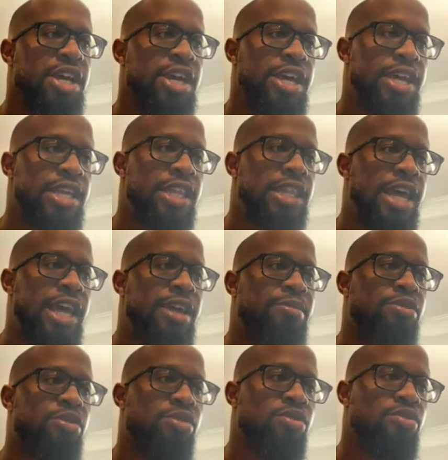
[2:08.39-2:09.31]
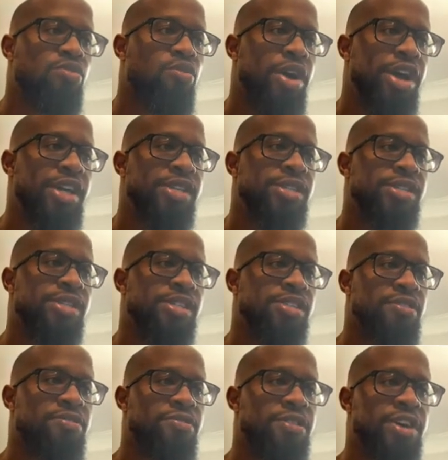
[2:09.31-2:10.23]
in labor, waste,
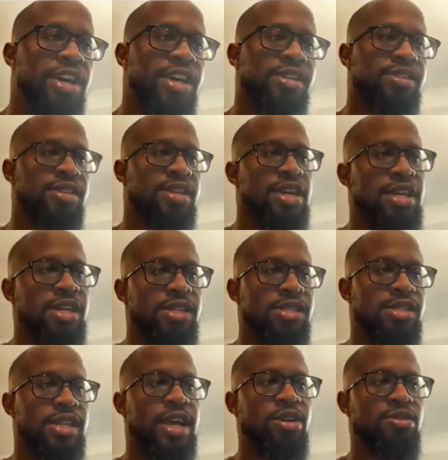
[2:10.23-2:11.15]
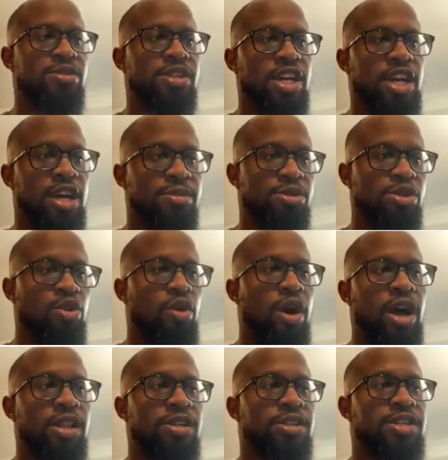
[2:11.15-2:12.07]
defects, cycle times,
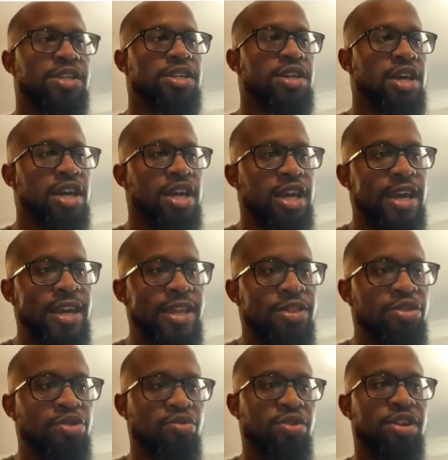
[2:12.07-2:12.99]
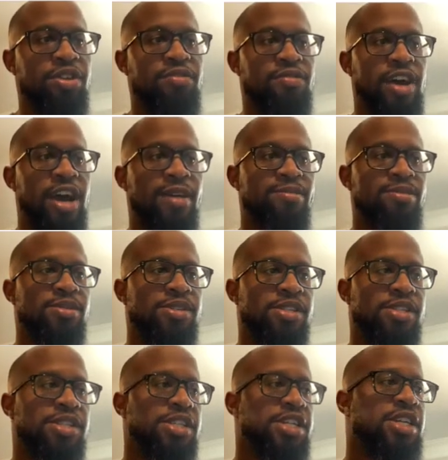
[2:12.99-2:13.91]
quality, and 3 to
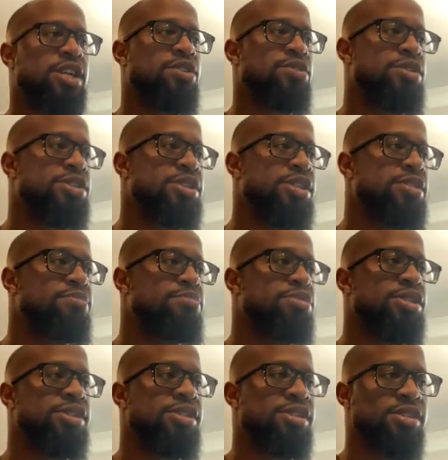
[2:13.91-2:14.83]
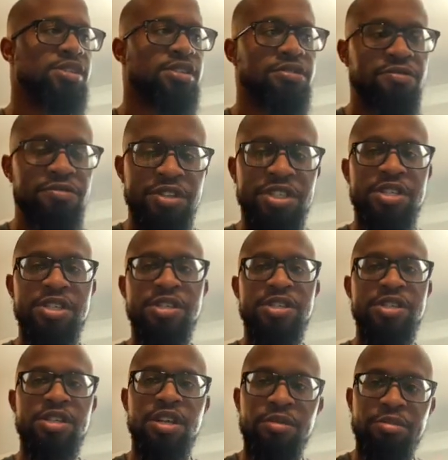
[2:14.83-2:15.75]
5% increase in business
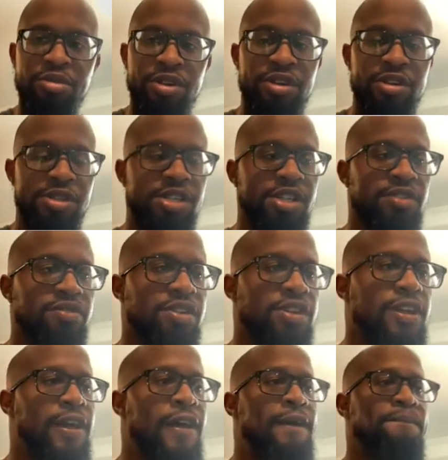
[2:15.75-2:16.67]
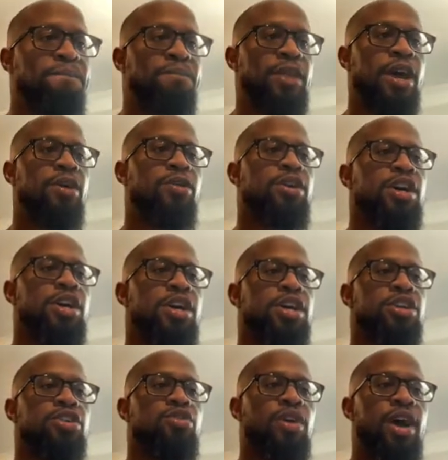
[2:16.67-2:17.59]
efficiency and productivity. Now,
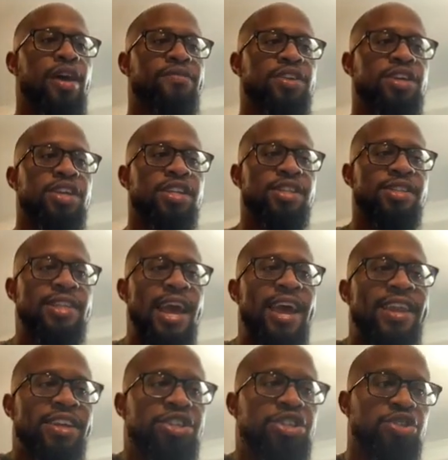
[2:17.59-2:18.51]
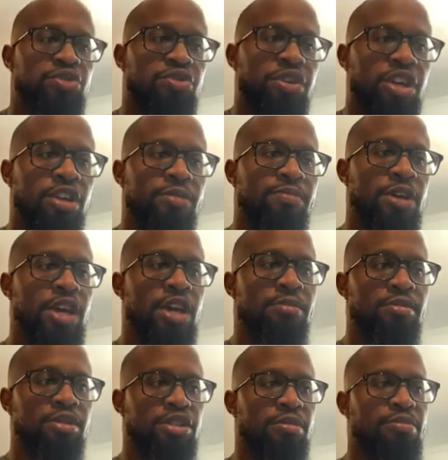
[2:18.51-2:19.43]
you don't have to get that extreme,
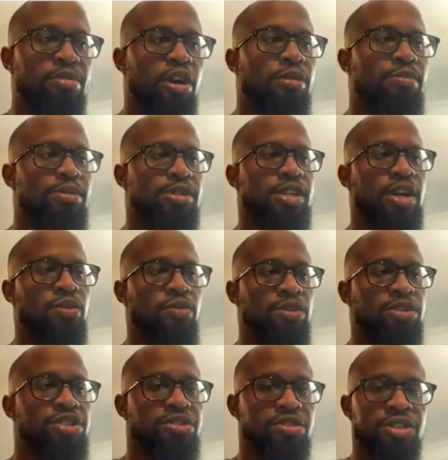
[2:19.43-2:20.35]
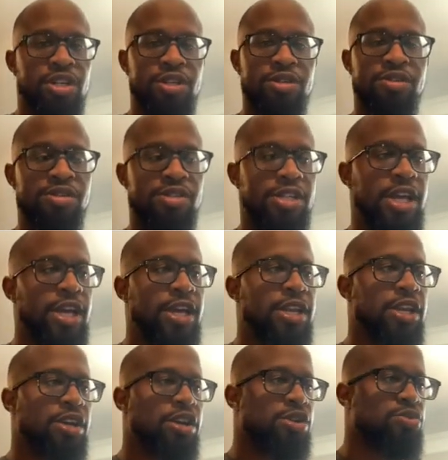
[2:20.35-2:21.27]
but the purpose I want you to understand
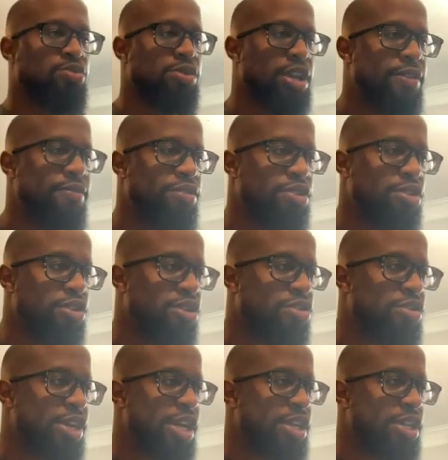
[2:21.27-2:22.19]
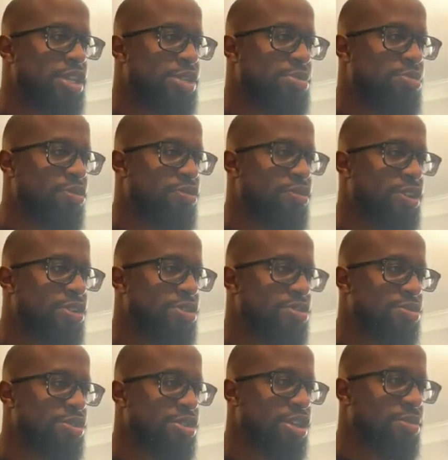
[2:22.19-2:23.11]
here is whenever you're creating this
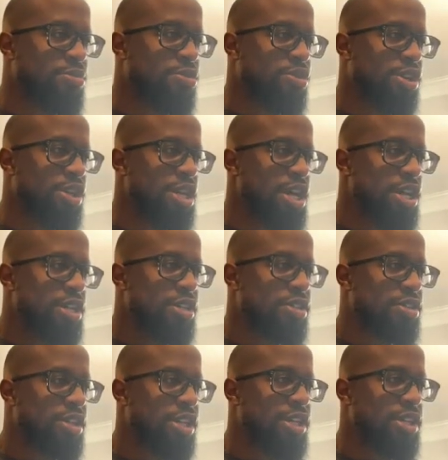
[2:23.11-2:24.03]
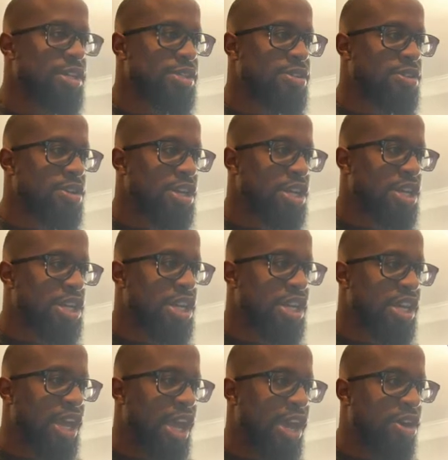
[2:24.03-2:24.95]
professional summary, the thing that's going to
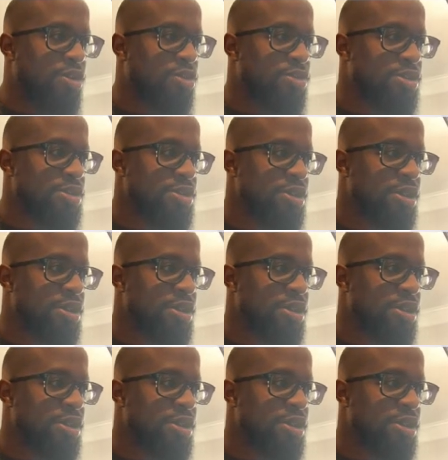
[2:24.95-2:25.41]
kick out